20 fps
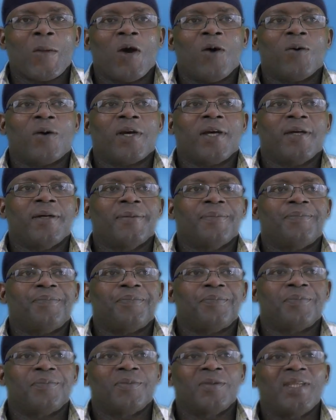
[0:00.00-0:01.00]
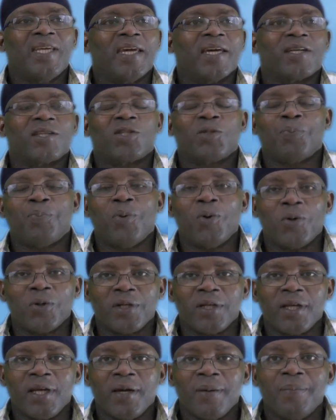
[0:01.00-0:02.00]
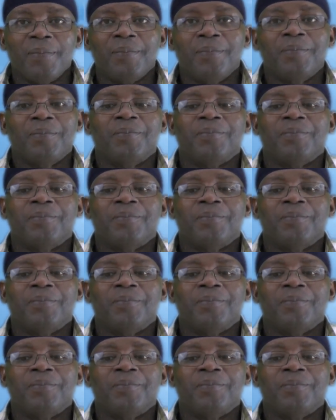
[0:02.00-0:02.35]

Okay, they export them,